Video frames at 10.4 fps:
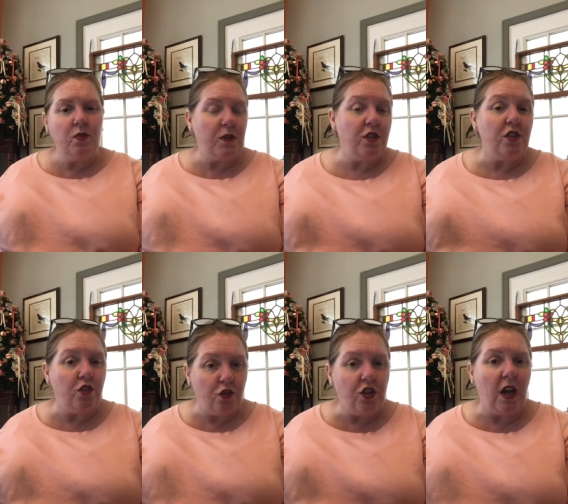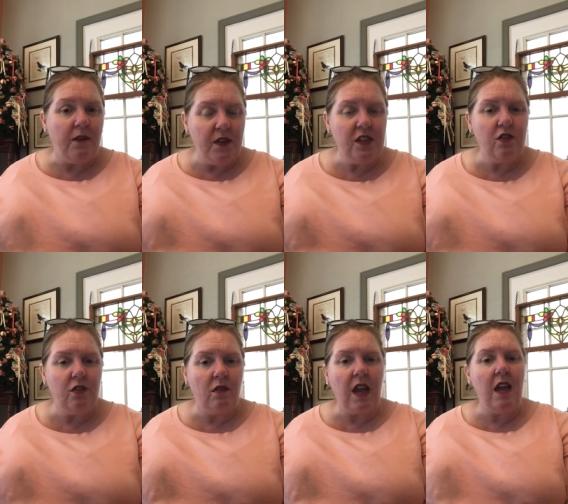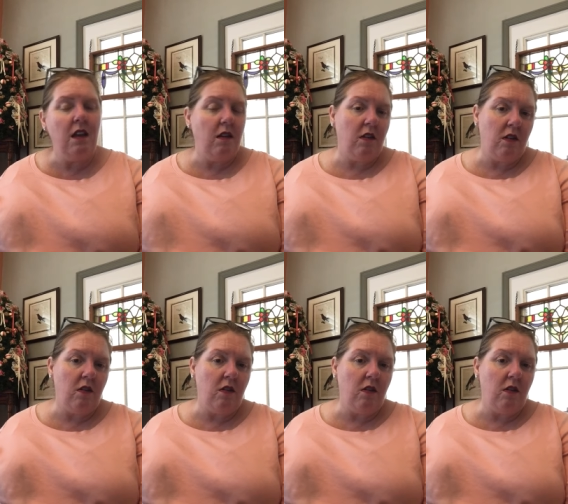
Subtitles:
which is your shellfish. Okay.